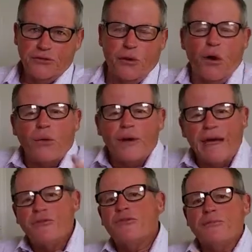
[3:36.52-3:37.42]
So all
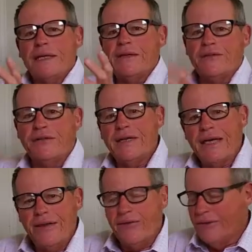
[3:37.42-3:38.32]
that was mixed
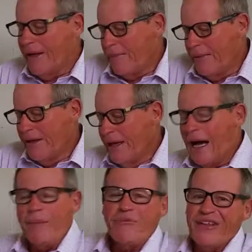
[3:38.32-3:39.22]
together, and
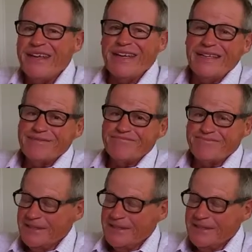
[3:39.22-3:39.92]
I'm thinking,